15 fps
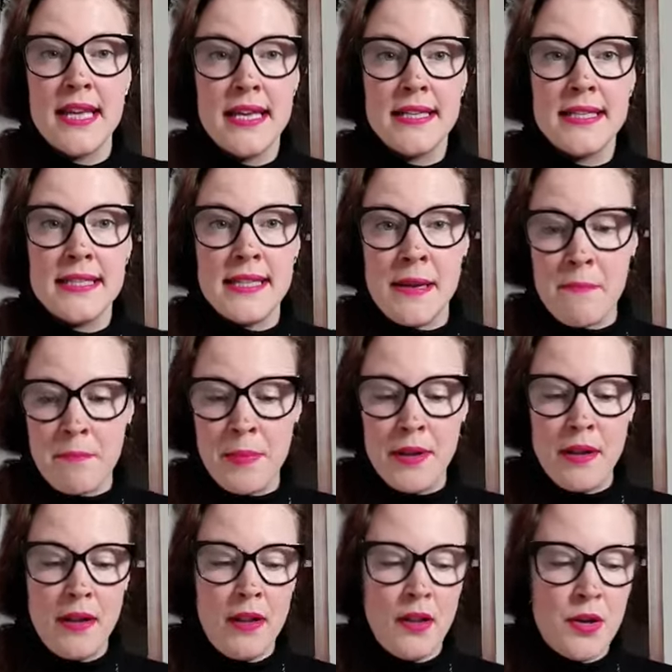
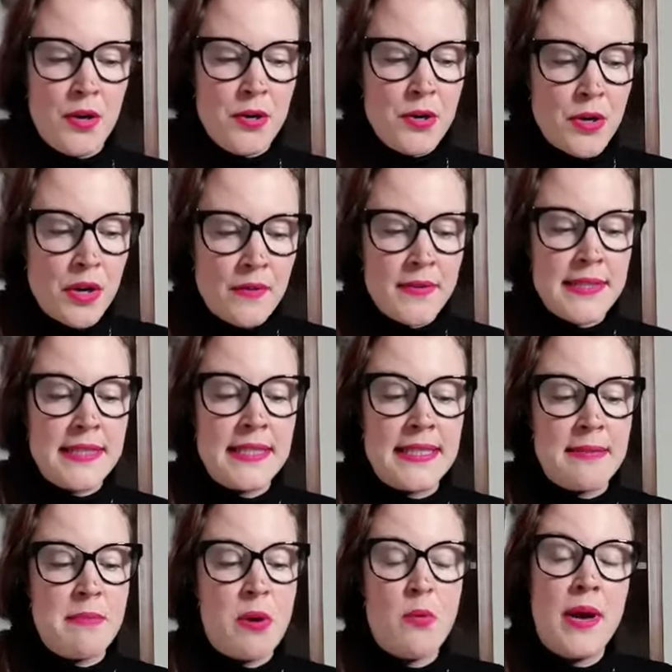simple nervous
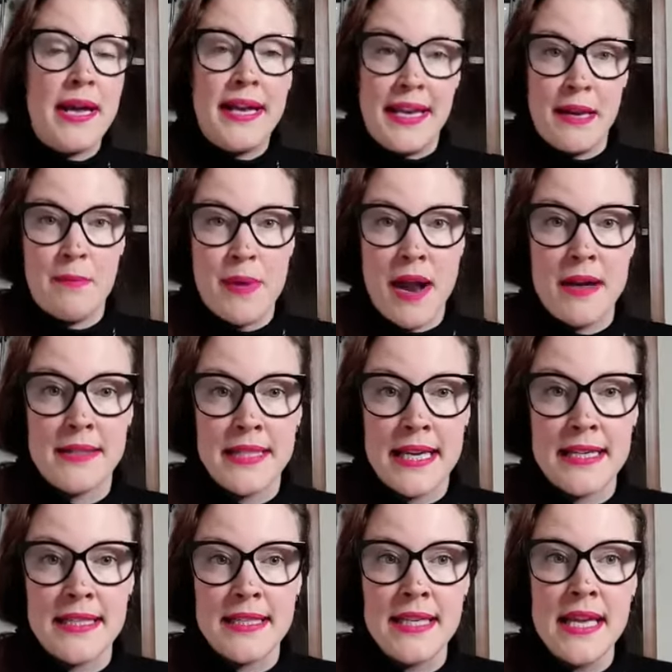system awakening
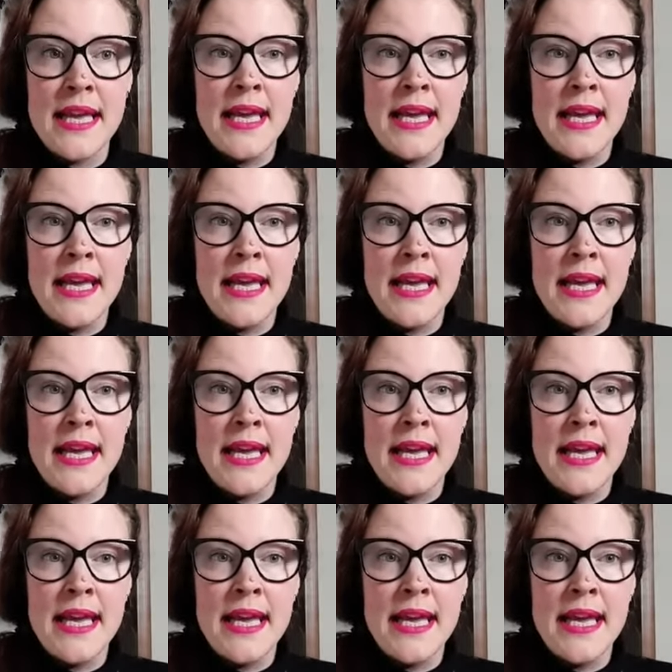process